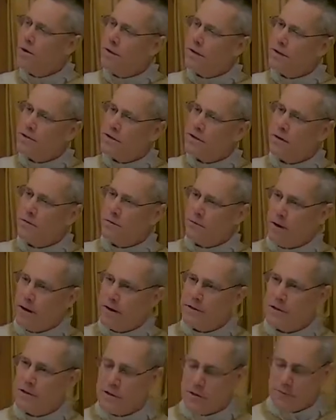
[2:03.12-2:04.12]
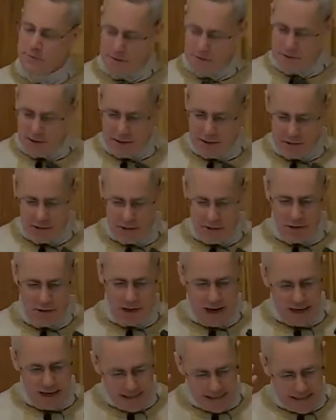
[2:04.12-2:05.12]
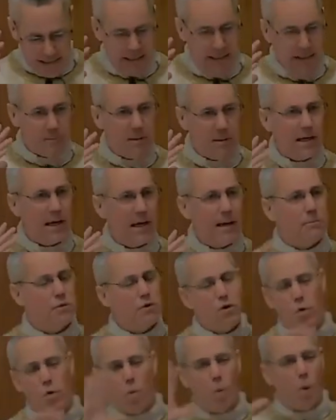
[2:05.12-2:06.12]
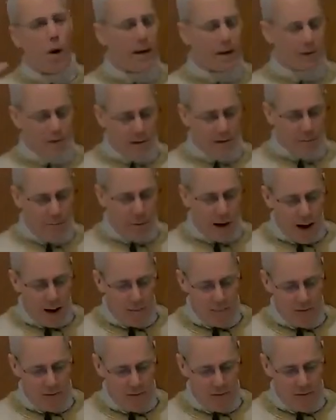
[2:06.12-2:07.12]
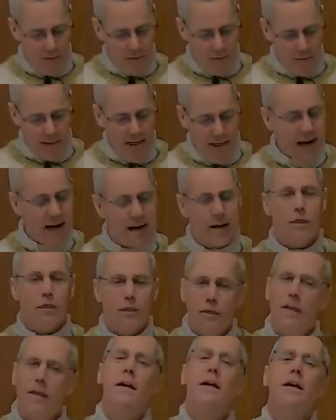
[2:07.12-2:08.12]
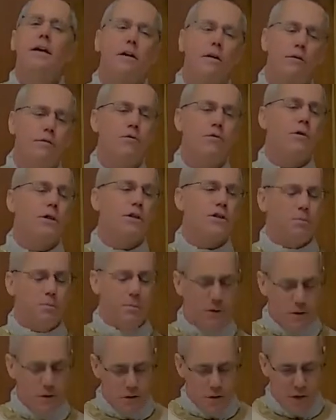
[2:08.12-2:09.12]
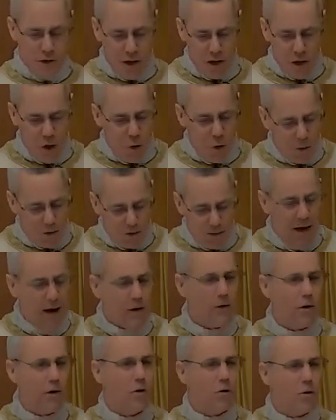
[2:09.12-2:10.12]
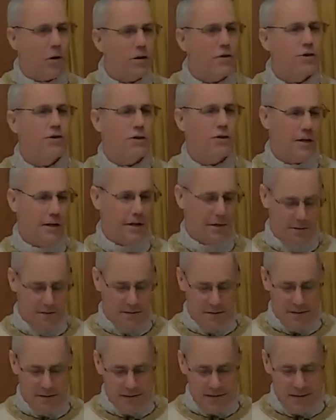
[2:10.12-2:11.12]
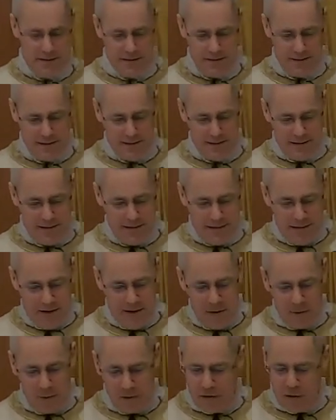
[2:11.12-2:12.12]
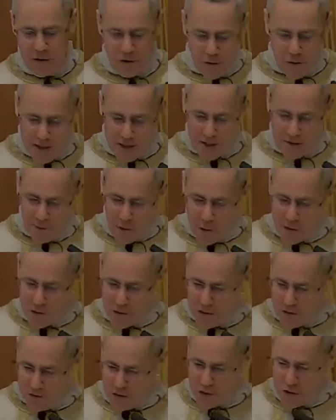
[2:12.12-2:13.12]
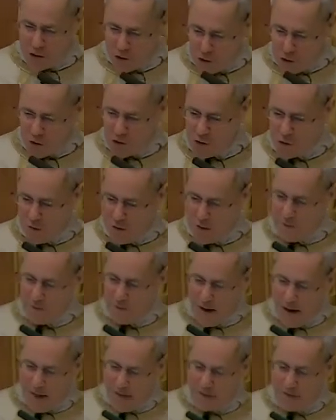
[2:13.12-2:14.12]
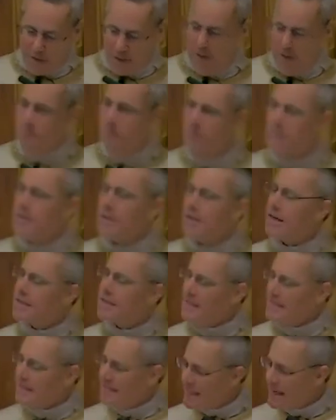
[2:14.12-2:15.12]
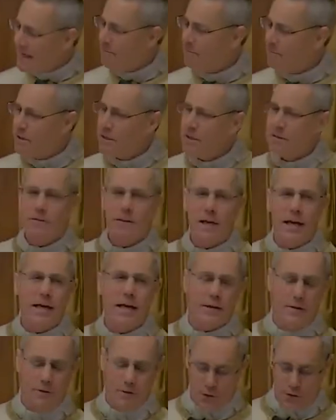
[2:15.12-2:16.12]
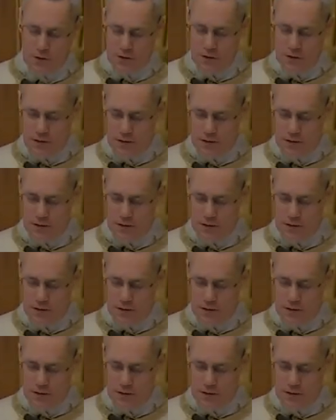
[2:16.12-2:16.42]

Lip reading: that St. Francis of Assisi's idea became so wildly popular that we can't think of Christmas without a creche scene. And with this great devotion to the church, we're invited to give it a contemplative gaze.